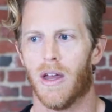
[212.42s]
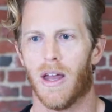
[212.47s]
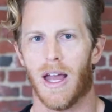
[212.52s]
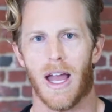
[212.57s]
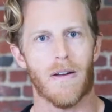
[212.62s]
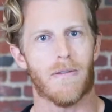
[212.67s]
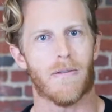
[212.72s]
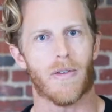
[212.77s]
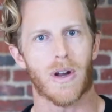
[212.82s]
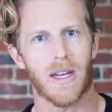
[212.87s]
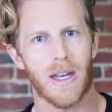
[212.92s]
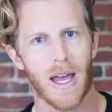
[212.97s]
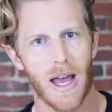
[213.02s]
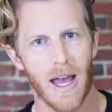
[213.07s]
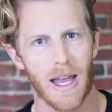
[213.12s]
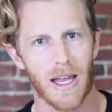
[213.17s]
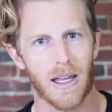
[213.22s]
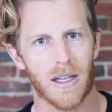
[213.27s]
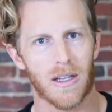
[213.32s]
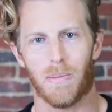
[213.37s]
every
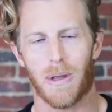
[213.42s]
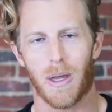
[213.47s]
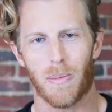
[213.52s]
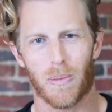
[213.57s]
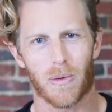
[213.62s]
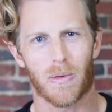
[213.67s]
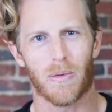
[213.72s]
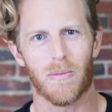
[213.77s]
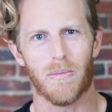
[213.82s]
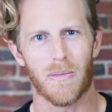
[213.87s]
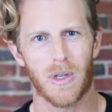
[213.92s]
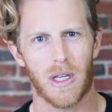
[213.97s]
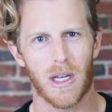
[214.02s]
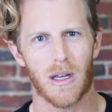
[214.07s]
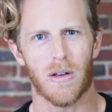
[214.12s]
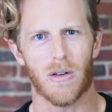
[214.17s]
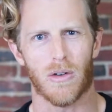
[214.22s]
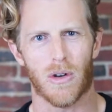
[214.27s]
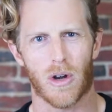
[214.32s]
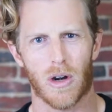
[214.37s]
day. People
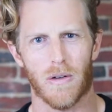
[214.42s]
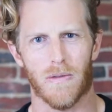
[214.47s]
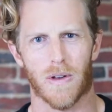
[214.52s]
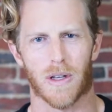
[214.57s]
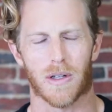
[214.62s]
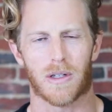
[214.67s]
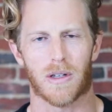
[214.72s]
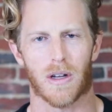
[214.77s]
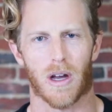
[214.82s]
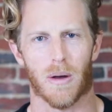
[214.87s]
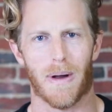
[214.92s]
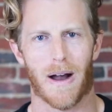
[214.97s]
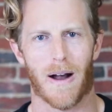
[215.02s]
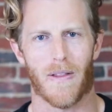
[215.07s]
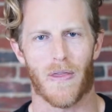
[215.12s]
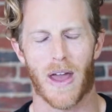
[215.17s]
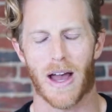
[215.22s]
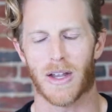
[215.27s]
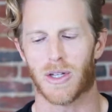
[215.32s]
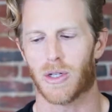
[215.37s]
get nervous
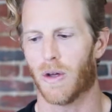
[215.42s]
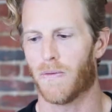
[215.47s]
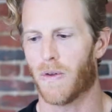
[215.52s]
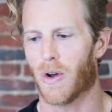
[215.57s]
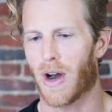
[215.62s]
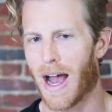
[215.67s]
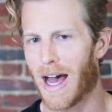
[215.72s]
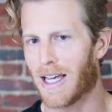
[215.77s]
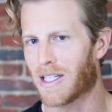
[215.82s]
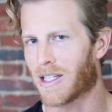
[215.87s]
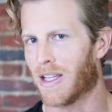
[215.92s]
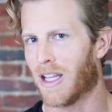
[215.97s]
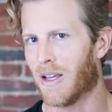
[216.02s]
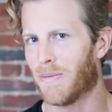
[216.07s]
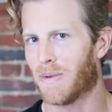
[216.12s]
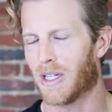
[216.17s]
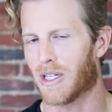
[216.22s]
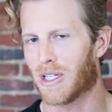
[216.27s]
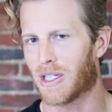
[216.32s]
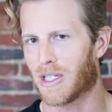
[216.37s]
about that. So if you're asking
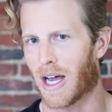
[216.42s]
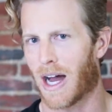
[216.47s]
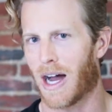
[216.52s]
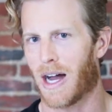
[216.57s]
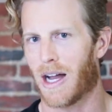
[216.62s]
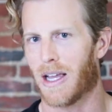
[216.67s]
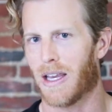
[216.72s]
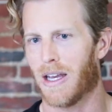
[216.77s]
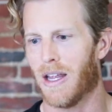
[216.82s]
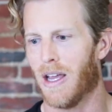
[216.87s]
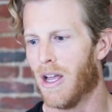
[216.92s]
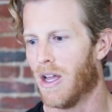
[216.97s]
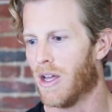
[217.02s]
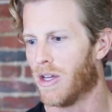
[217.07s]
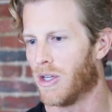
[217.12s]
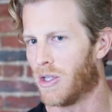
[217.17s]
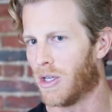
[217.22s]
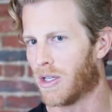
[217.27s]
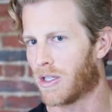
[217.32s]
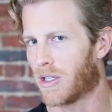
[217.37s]
them to sign
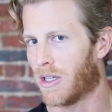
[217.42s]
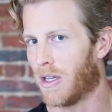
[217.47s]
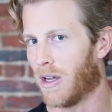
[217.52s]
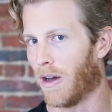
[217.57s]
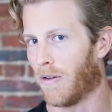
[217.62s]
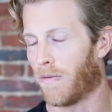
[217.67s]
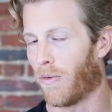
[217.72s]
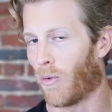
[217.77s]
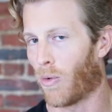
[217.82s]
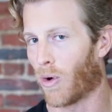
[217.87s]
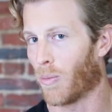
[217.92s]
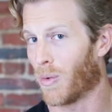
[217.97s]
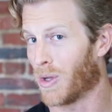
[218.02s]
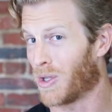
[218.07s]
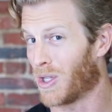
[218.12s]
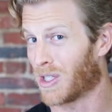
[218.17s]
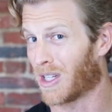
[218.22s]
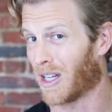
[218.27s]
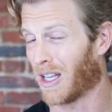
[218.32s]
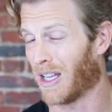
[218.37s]
just a form with
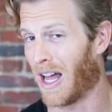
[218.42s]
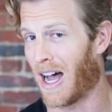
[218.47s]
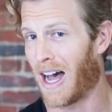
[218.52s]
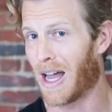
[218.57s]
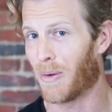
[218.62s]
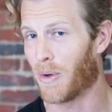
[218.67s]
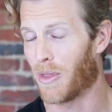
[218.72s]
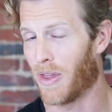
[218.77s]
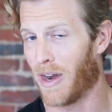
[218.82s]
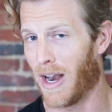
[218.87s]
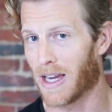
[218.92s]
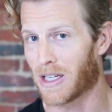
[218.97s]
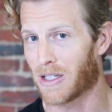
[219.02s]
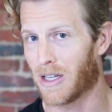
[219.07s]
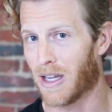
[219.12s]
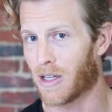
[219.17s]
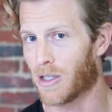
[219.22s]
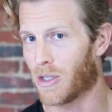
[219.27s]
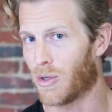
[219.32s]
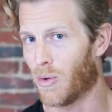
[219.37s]
just a line with an X
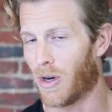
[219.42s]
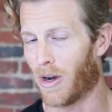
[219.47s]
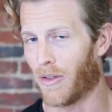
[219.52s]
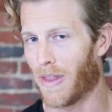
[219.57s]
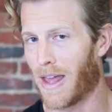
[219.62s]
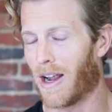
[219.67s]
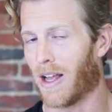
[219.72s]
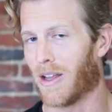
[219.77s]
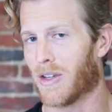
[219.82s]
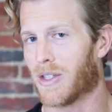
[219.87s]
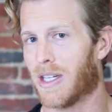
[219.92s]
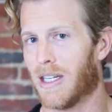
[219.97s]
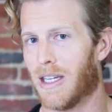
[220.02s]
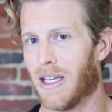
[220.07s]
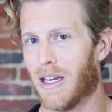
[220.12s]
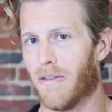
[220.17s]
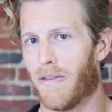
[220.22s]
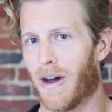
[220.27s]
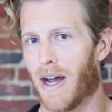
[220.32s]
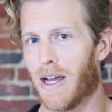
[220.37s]
next to it on that
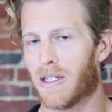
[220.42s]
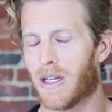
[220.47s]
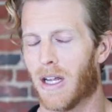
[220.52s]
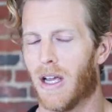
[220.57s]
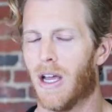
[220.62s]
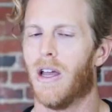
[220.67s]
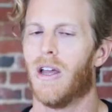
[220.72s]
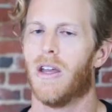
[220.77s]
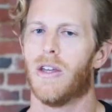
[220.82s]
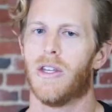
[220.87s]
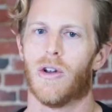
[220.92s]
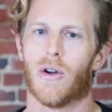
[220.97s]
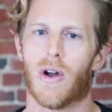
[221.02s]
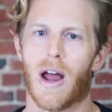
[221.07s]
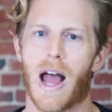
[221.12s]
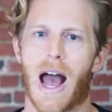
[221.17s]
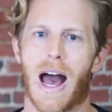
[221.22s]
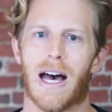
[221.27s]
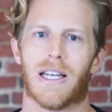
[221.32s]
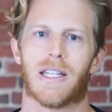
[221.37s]
LCD device,
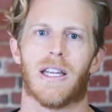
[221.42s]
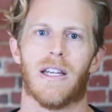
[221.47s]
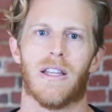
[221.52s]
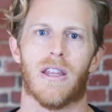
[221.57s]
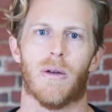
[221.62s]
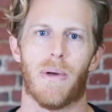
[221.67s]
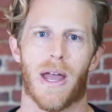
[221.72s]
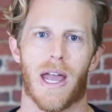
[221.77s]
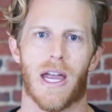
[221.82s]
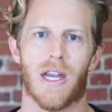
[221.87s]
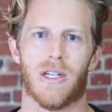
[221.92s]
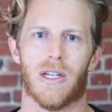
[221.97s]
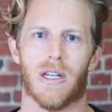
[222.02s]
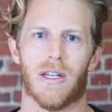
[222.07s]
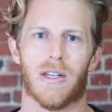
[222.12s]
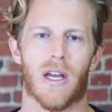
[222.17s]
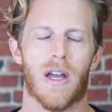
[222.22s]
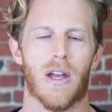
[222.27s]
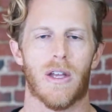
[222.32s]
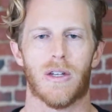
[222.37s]
you're asking the
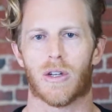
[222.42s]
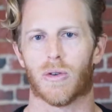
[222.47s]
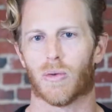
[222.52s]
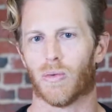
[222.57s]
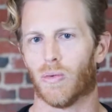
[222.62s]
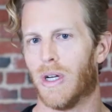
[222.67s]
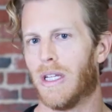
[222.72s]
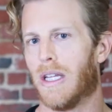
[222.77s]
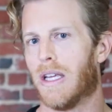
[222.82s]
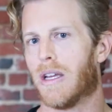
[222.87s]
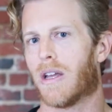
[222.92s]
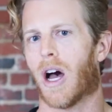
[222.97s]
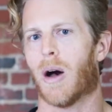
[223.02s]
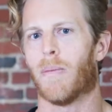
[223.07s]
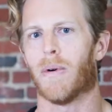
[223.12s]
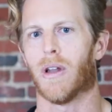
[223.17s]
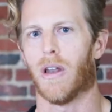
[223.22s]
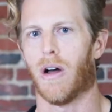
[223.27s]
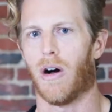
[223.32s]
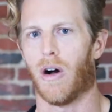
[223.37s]
patient to really
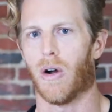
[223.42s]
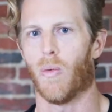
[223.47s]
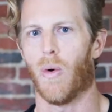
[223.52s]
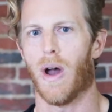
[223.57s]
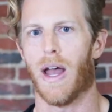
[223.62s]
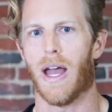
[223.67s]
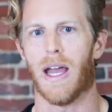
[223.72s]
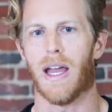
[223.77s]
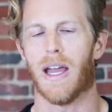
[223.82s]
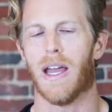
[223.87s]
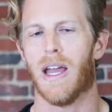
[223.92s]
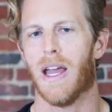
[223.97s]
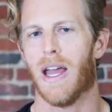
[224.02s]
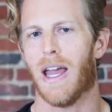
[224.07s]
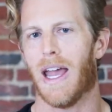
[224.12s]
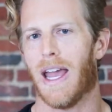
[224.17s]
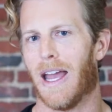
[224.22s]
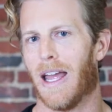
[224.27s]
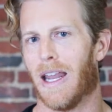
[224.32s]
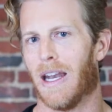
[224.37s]
come a long way,
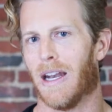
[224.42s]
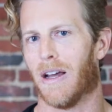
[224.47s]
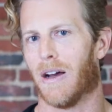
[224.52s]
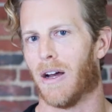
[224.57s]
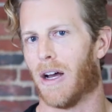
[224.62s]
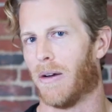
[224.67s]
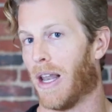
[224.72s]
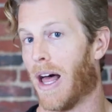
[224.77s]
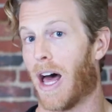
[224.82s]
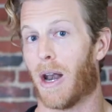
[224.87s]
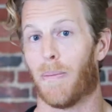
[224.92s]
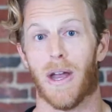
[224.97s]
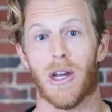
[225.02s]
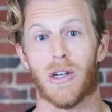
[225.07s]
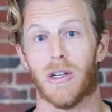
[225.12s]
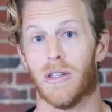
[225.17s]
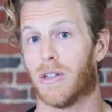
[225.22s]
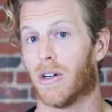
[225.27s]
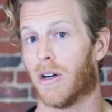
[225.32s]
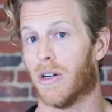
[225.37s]
and a lot of
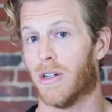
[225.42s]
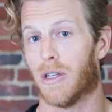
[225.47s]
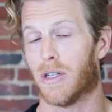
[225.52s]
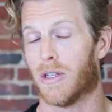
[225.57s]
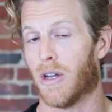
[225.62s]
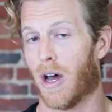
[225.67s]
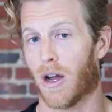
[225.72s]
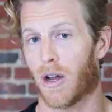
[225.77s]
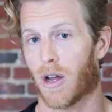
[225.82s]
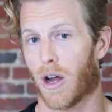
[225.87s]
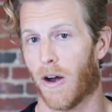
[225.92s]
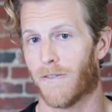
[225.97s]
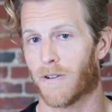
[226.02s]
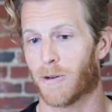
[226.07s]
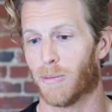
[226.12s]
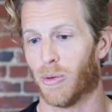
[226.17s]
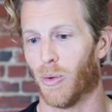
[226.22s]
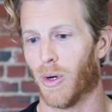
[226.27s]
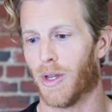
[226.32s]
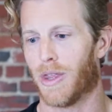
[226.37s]
patients are just not
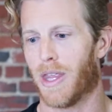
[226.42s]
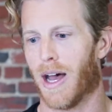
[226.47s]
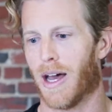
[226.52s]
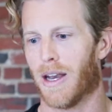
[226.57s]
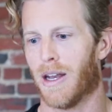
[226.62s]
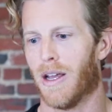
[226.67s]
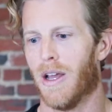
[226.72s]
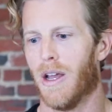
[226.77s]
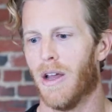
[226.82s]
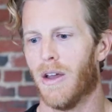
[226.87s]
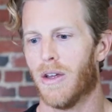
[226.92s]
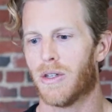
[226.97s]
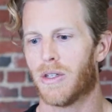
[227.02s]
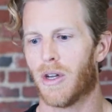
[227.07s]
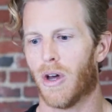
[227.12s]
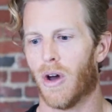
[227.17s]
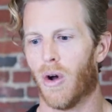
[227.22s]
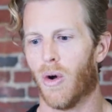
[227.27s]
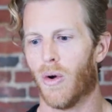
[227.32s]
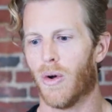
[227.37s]
comfortable with that.
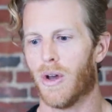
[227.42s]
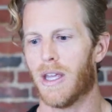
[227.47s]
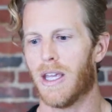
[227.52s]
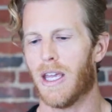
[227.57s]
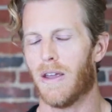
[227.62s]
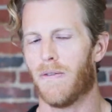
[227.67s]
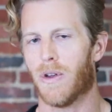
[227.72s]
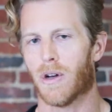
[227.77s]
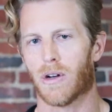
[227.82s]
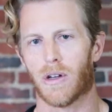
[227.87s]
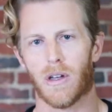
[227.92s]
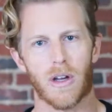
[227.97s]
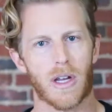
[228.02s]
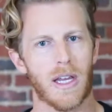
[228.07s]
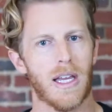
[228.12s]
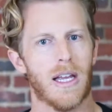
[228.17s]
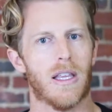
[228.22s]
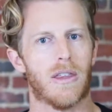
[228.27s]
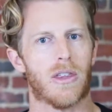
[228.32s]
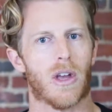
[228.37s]
So if you're
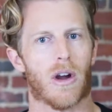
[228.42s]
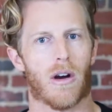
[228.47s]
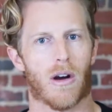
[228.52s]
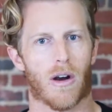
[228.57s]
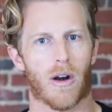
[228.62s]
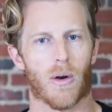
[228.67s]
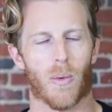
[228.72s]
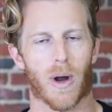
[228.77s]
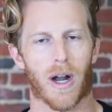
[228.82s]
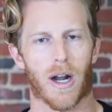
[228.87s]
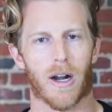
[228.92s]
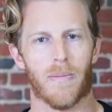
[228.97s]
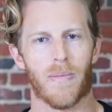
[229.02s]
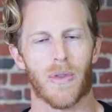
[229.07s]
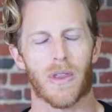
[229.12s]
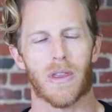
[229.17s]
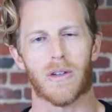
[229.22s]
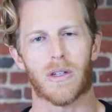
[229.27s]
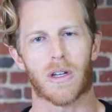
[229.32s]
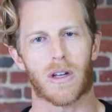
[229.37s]
looking at the hardware,
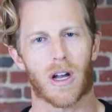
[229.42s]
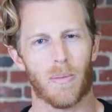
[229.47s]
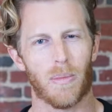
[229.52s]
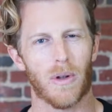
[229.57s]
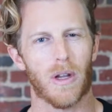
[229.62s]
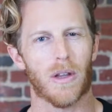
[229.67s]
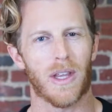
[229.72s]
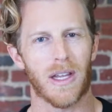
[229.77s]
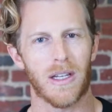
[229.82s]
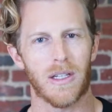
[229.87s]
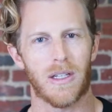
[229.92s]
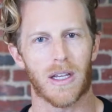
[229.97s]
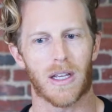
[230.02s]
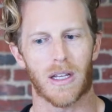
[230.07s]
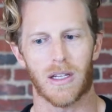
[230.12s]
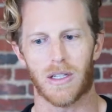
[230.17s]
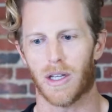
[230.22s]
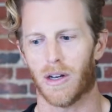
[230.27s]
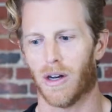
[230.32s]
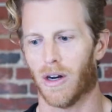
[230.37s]
there's a couple of things to
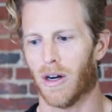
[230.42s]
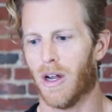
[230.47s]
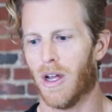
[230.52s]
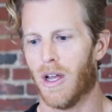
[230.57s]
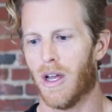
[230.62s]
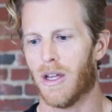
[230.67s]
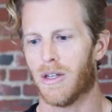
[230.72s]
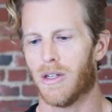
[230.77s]
consider.